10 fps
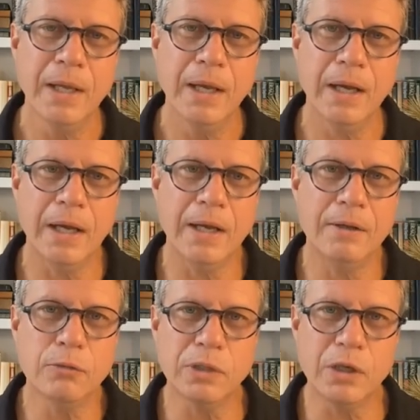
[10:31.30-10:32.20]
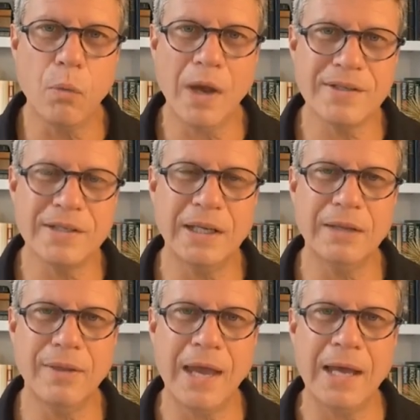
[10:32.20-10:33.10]
uh, requesting
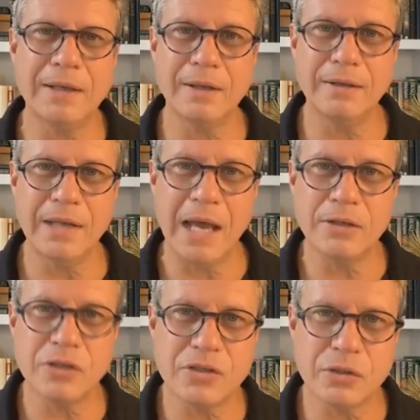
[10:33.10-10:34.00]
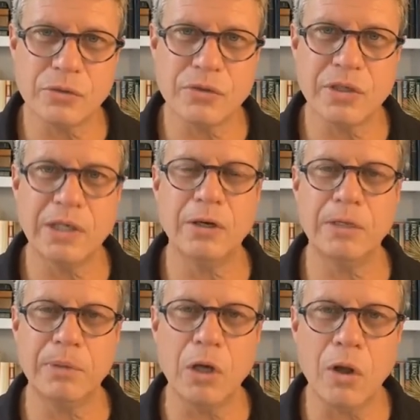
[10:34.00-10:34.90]
that not just Social Security,
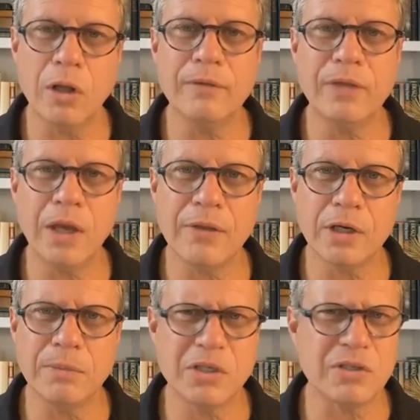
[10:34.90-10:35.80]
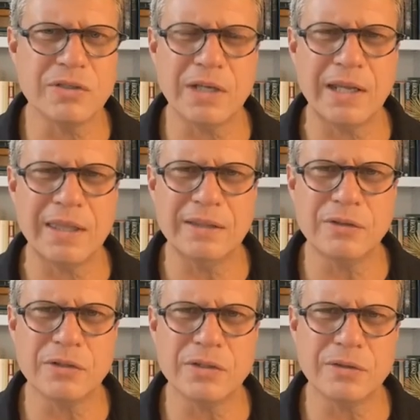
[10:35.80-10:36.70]
but all of the other commissions, and I think
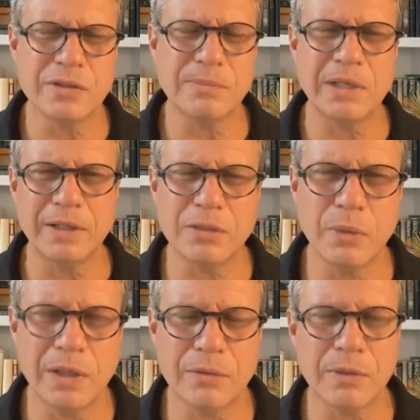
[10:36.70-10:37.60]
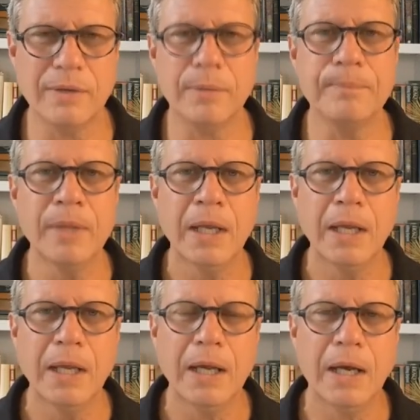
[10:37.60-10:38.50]
there's there's something like 23 of them,
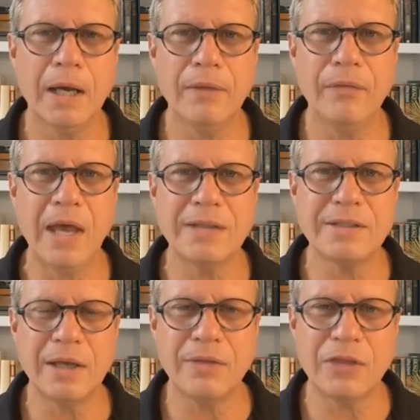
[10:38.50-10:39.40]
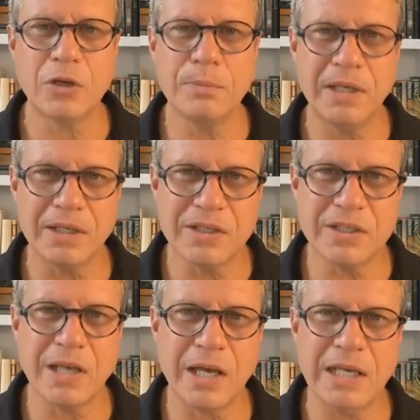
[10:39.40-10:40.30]
uh, that uh, that there be a
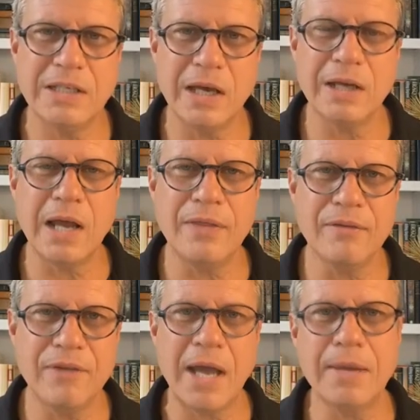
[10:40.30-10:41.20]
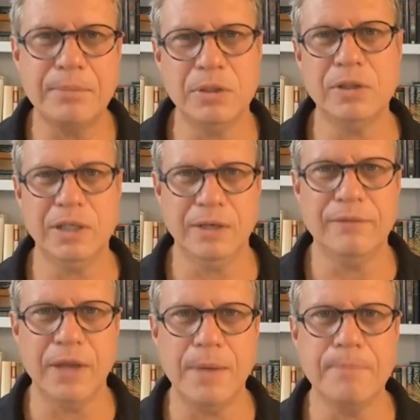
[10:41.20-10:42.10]
study done on the viability
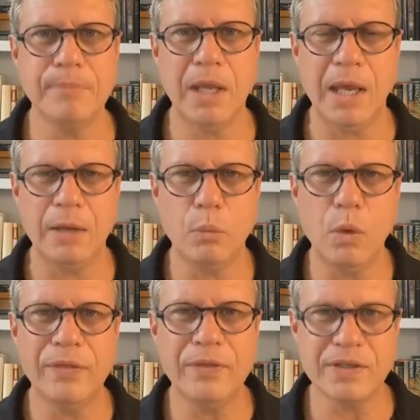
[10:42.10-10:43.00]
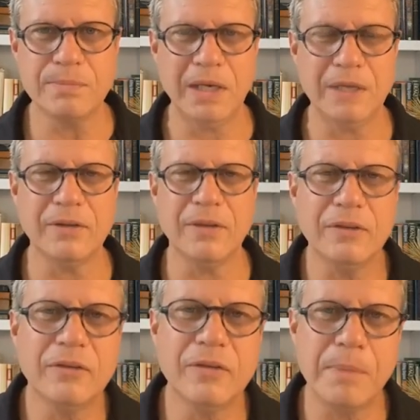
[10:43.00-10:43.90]
of them and what this means. And
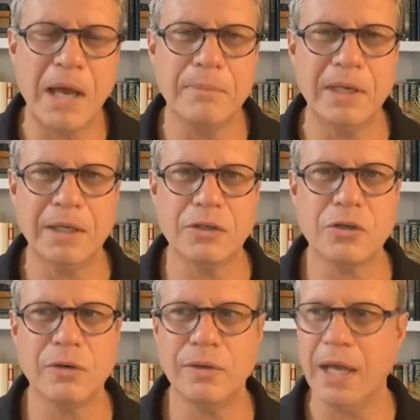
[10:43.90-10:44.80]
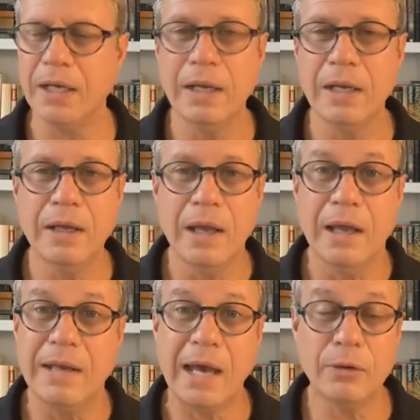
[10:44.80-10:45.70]
this is about making sure that
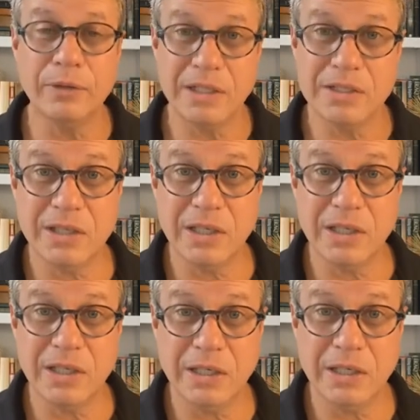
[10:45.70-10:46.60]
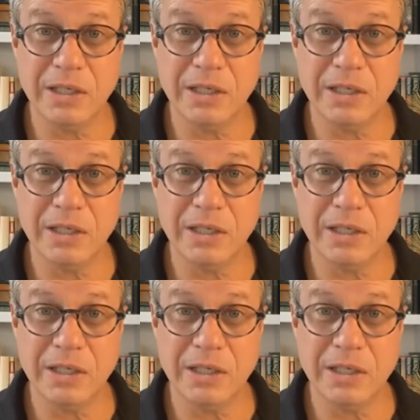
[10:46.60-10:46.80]
not only seniors,